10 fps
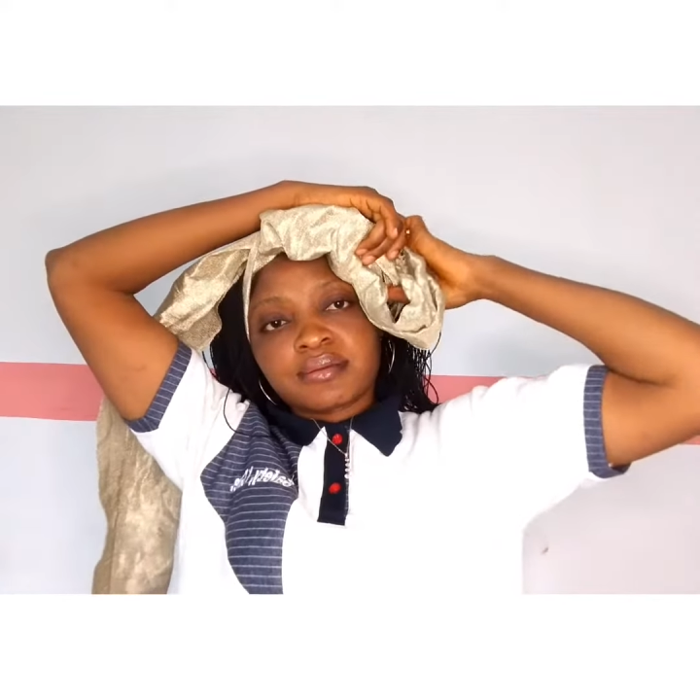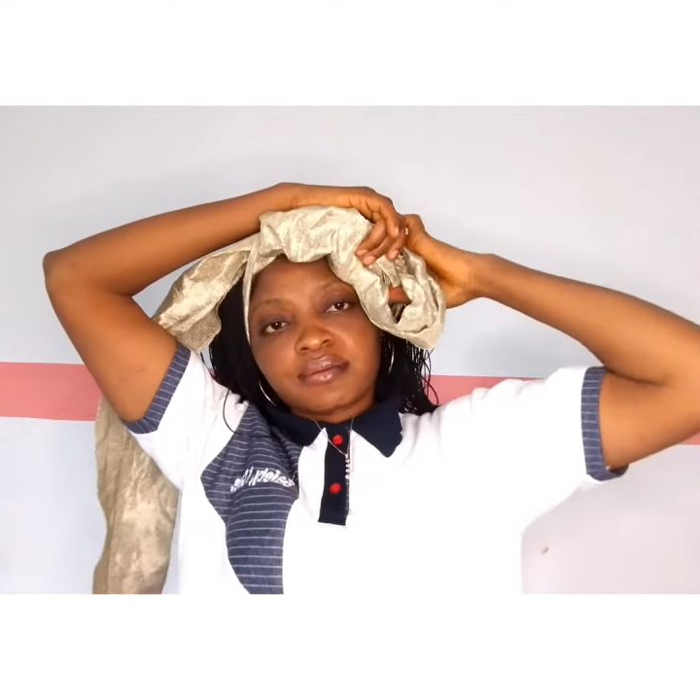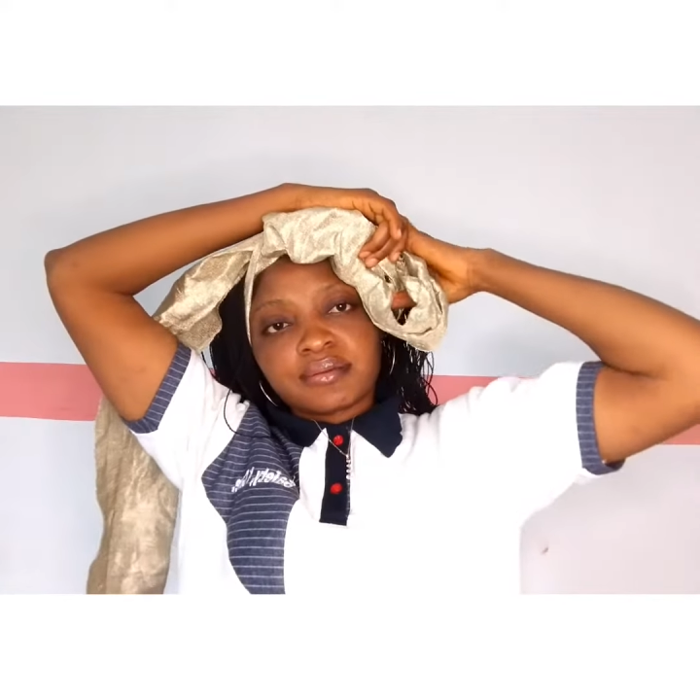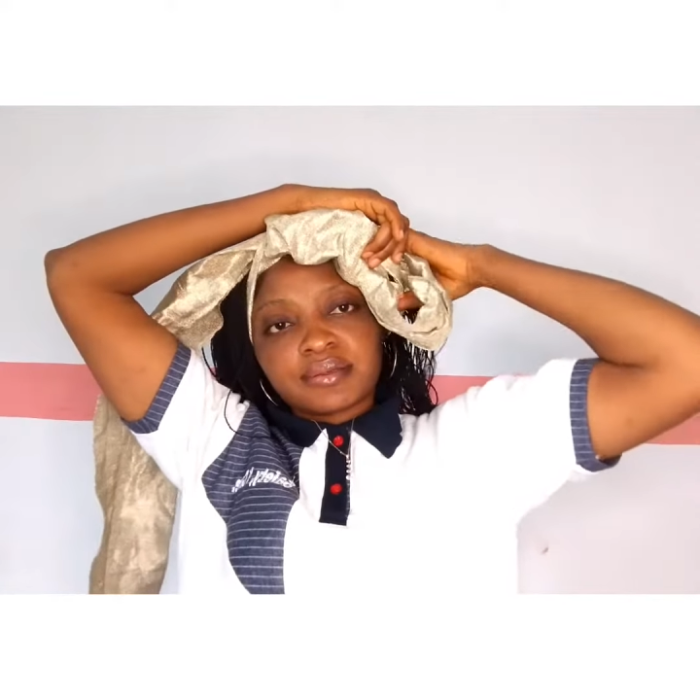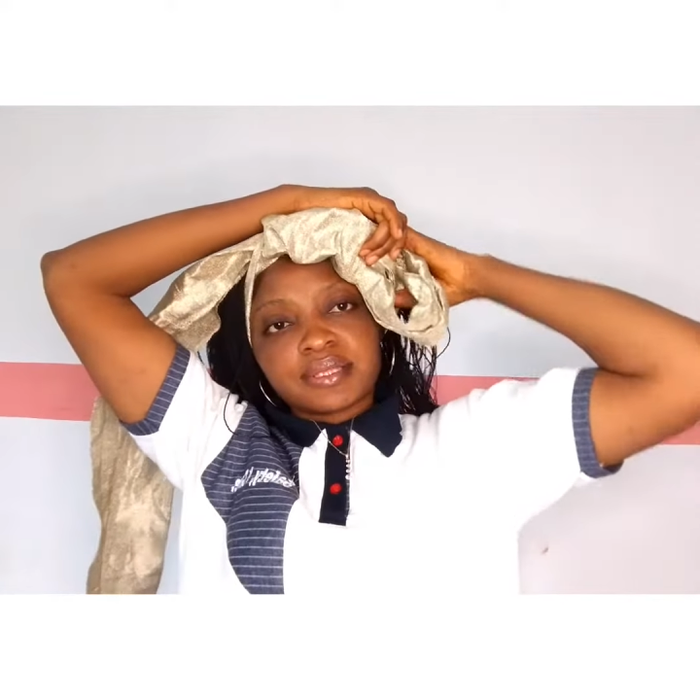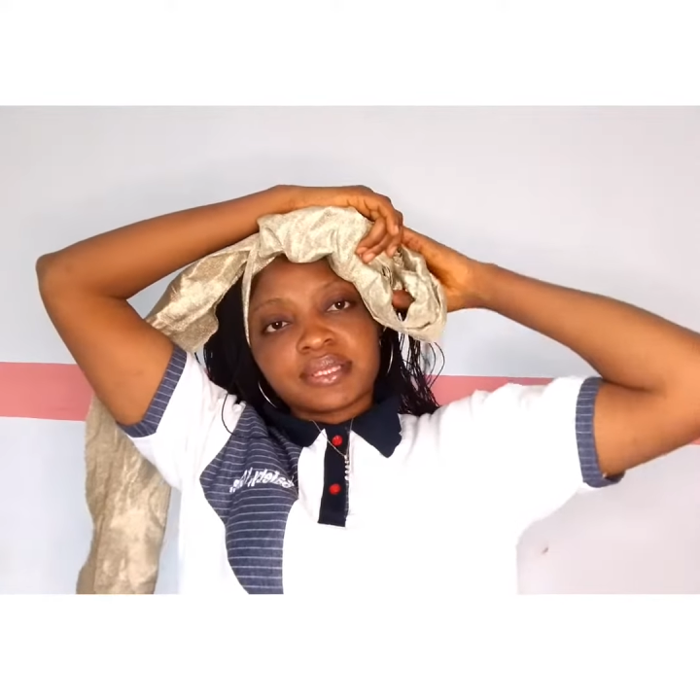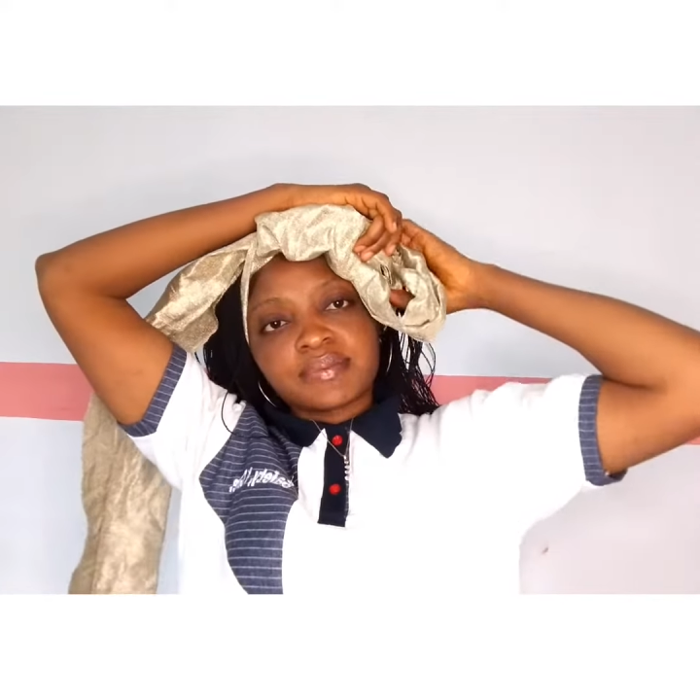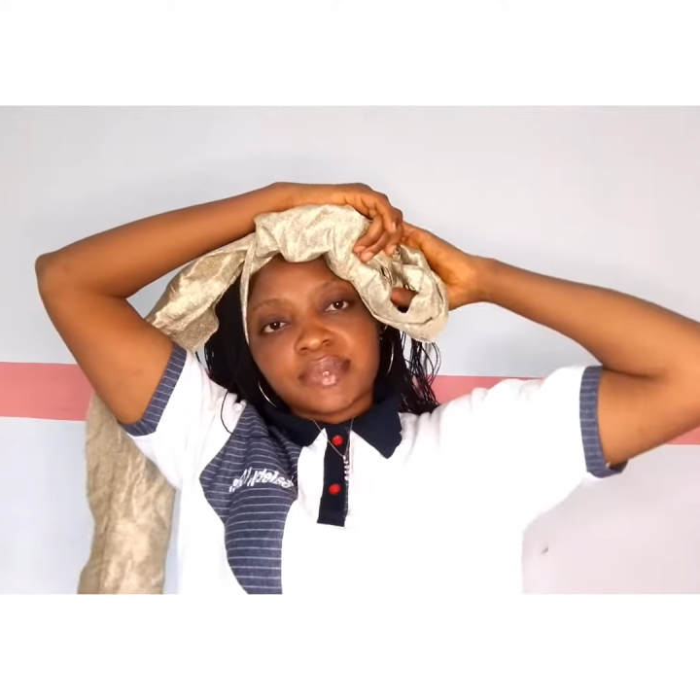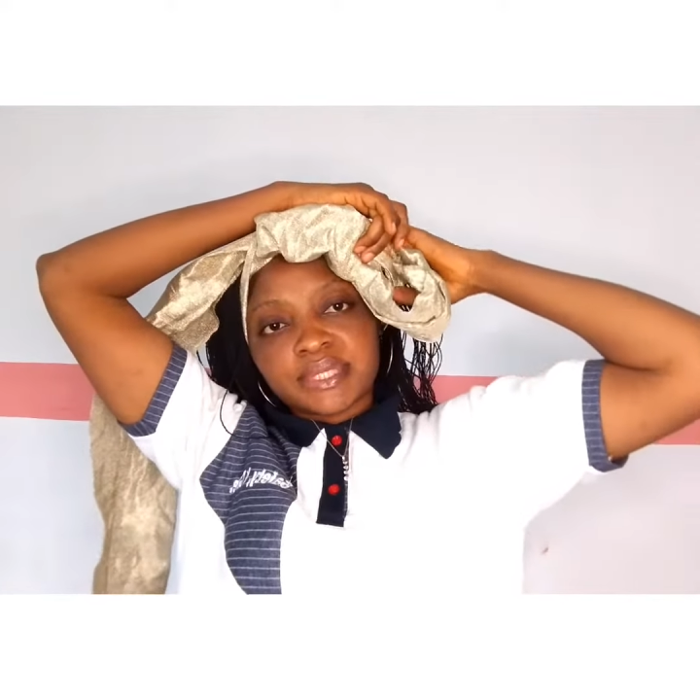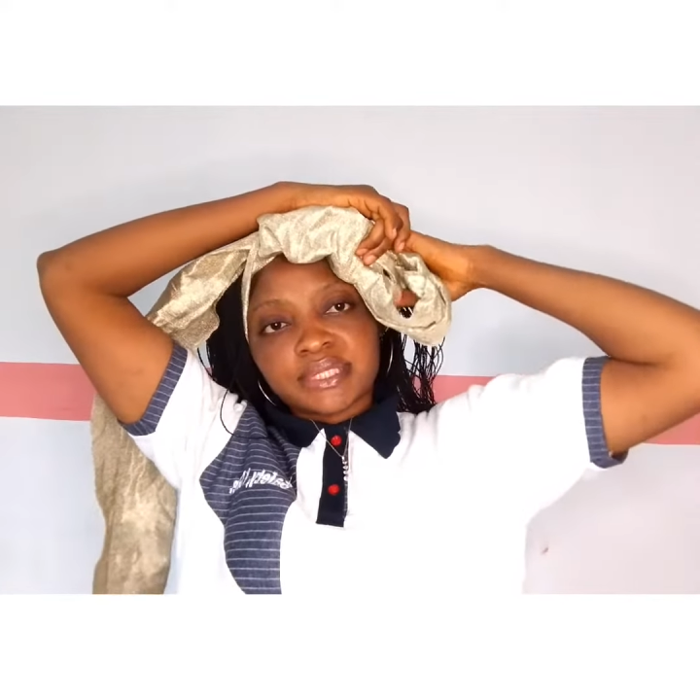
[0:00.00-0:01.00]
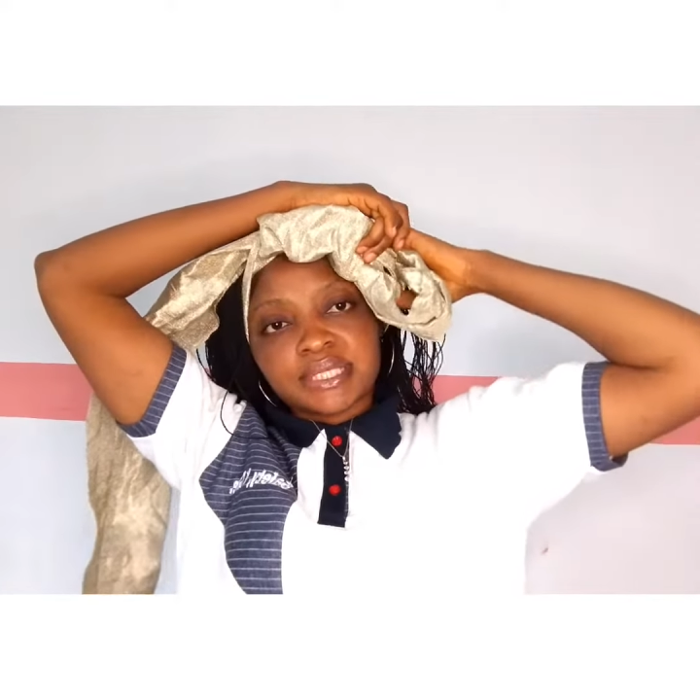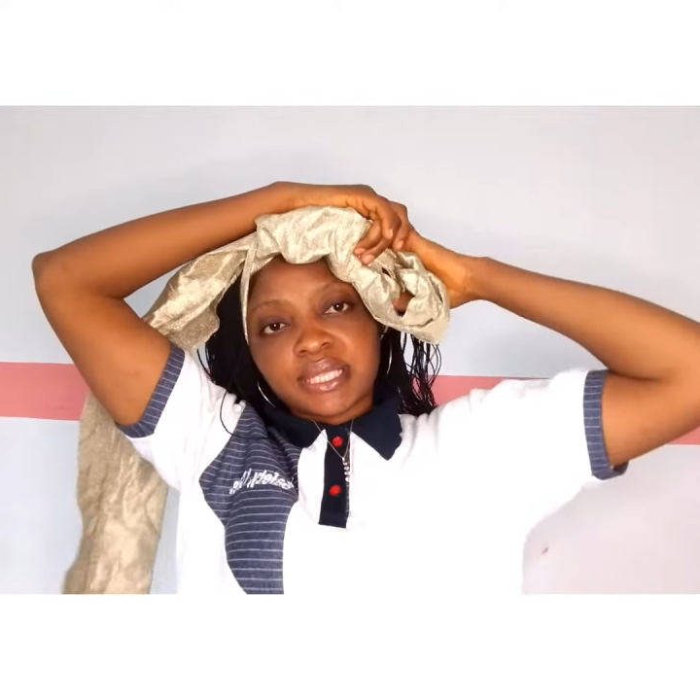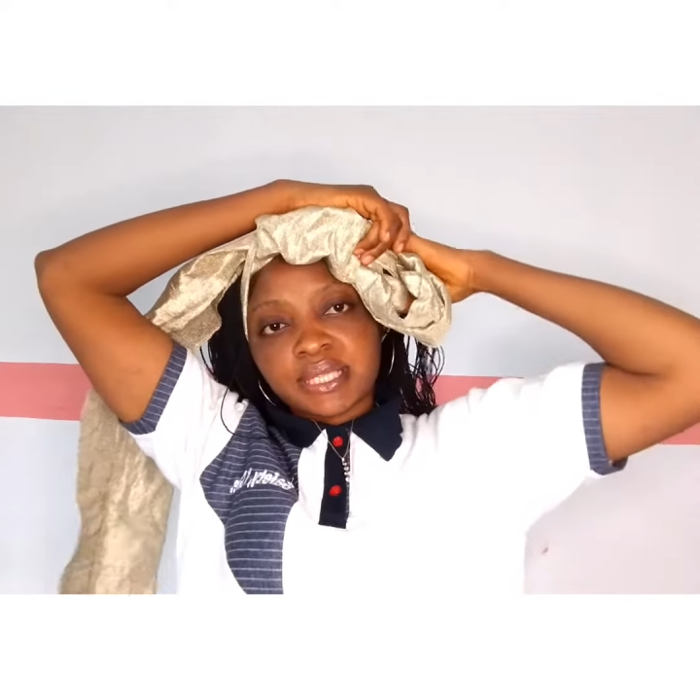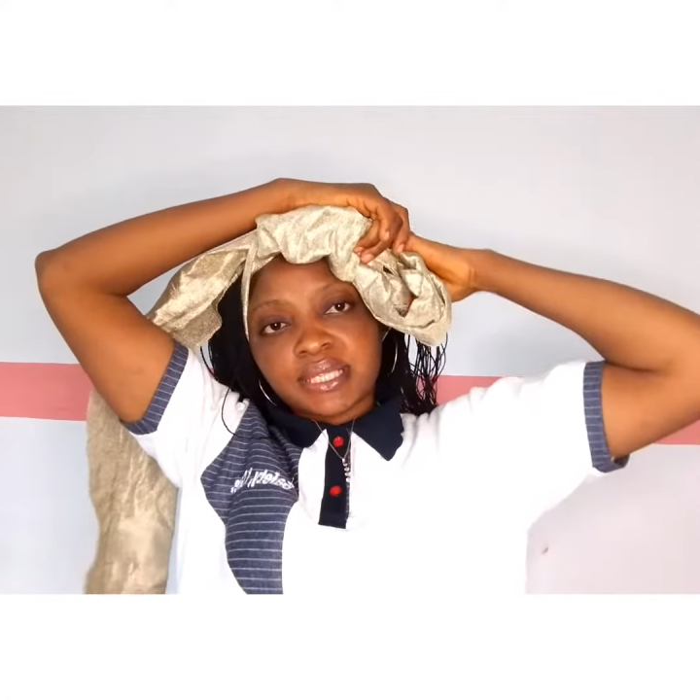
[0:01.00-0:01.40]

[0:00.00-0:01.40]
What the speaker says: The ones that falls